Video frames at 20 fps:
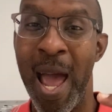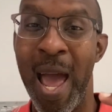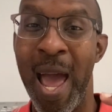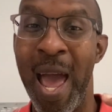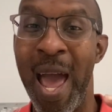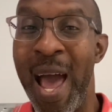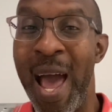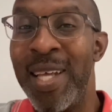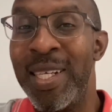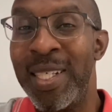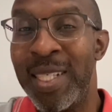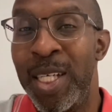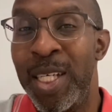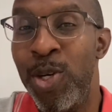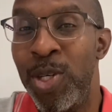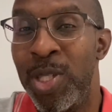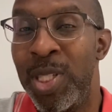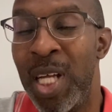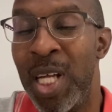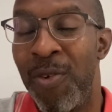ask
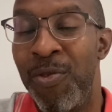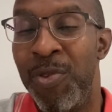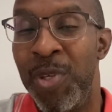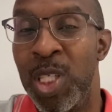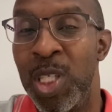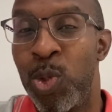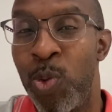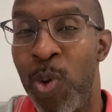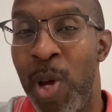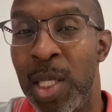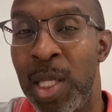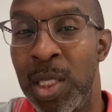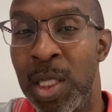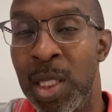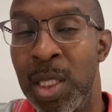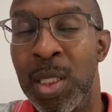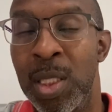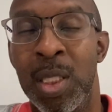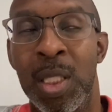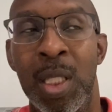yourself these
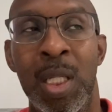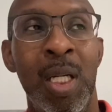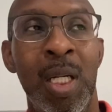questions,